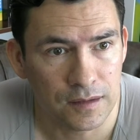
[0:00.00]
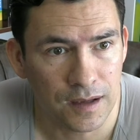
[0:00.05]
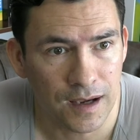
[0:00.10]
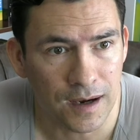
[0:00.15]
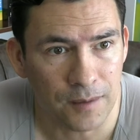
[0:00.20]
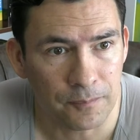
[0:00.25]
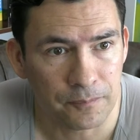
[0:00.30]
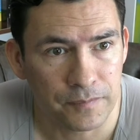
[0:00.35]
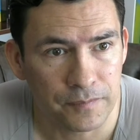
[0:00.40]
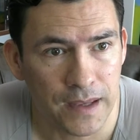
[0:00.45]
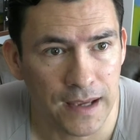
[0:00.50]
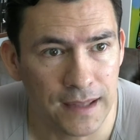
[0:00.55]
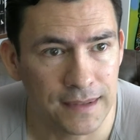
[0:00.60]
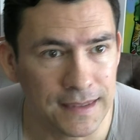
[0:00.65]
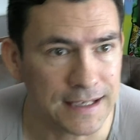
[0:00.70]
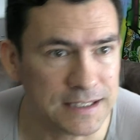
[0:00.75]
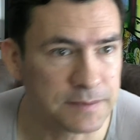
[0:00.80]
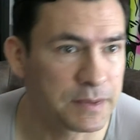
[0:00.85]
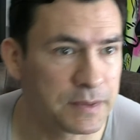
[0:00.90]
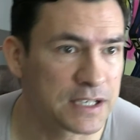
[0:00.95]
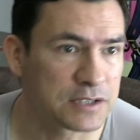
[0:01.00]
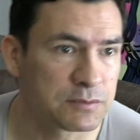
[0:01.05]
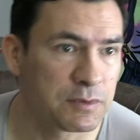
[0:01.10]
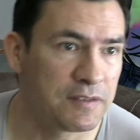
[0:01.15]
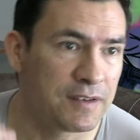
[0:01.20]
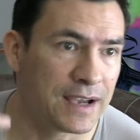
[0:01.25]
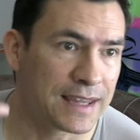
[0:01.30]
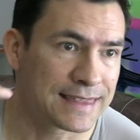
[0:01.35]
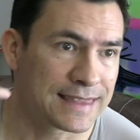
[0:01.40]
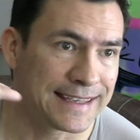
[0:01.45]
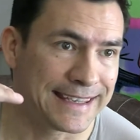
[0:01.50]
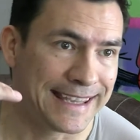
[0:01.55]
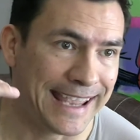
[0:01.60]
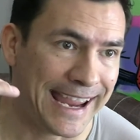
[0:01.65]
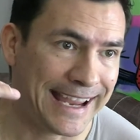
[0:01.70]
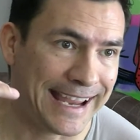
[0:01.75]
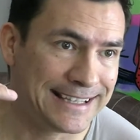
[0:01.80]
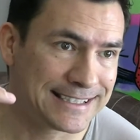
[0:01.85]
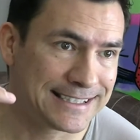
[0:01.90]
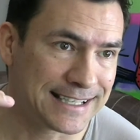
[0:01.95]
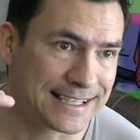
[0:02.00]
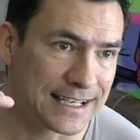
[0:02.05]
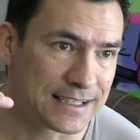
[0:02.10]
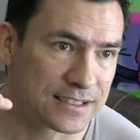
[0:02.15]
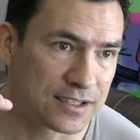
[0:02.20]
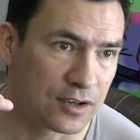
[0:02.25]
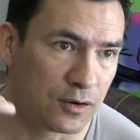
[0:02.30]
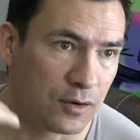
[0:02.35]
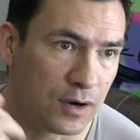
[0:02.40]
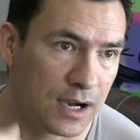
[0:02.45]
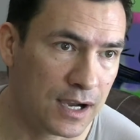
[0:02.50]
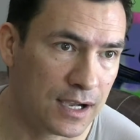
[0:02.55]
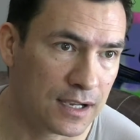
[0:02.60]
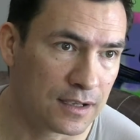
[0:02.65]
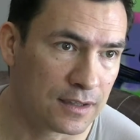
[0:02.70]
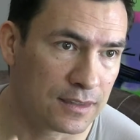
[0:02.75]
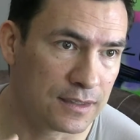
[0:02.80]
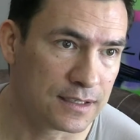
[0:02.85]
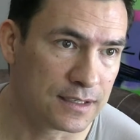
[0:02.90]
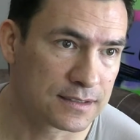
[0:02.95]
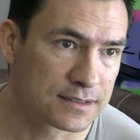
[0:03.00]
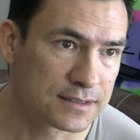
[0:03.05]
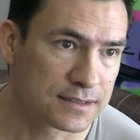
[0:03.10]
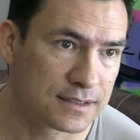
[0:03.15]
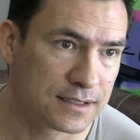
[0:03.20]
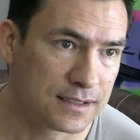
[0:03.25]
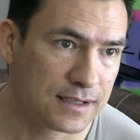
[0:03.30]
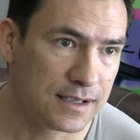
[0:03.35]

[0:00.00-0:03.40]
Yeah, and that's because we've got the gain set so high on this.